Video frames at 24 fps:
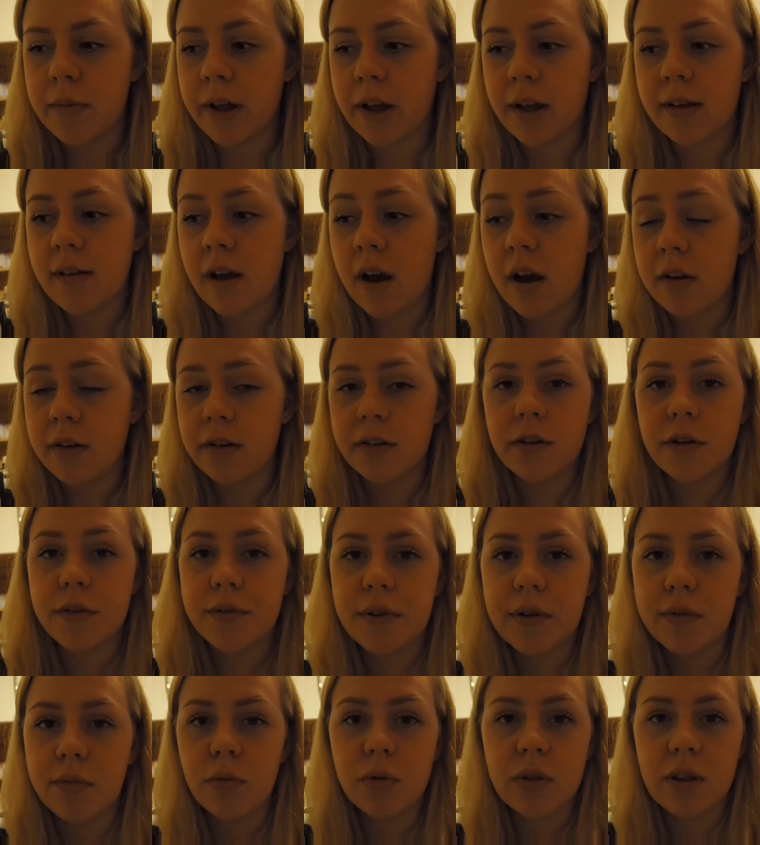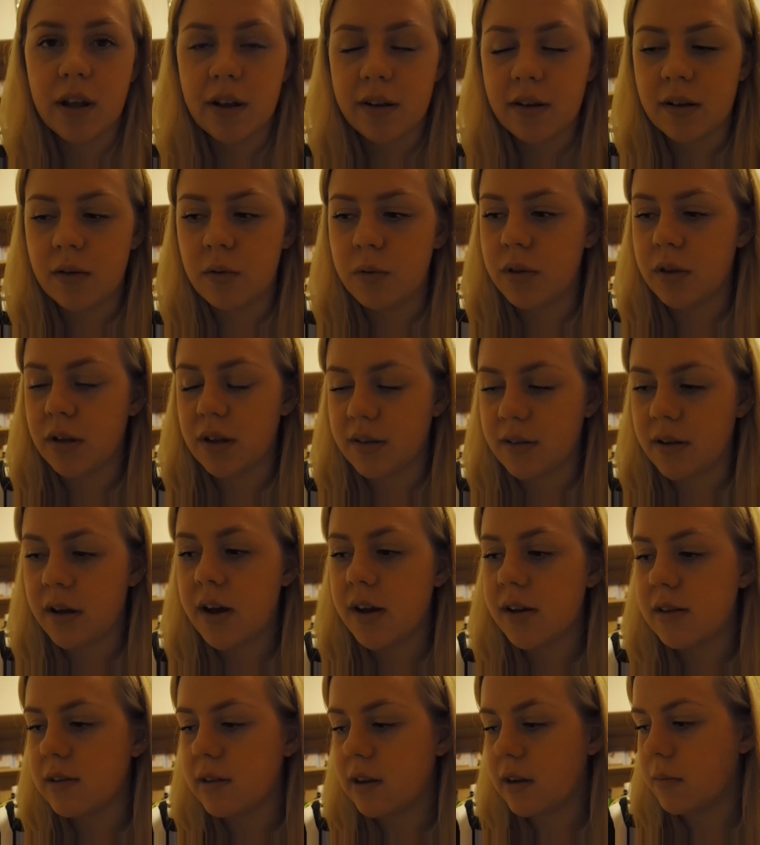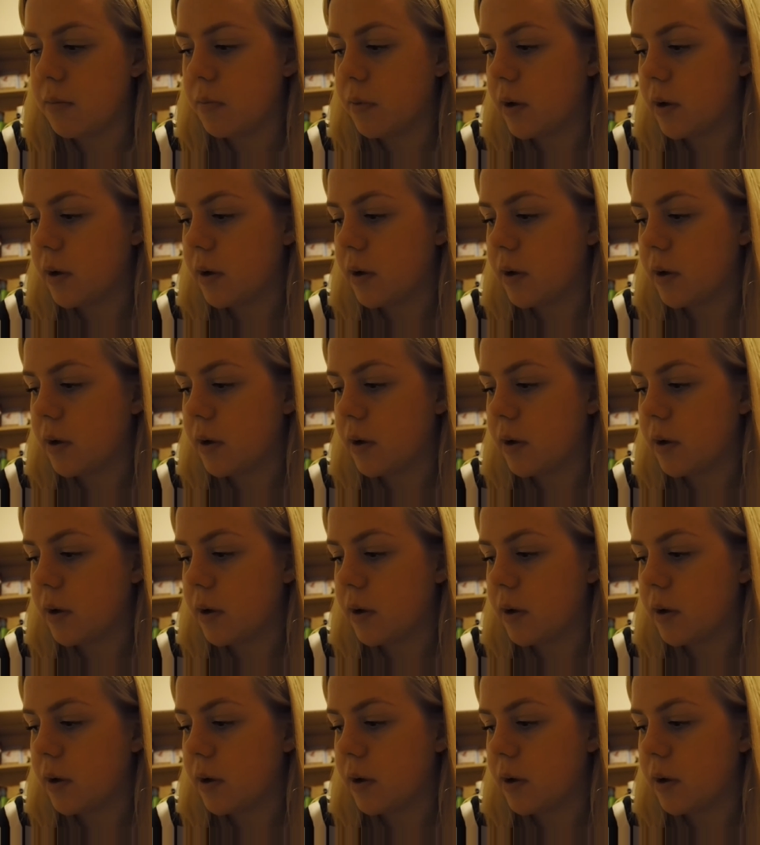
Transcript: Like, it's hard enough living with anxiety,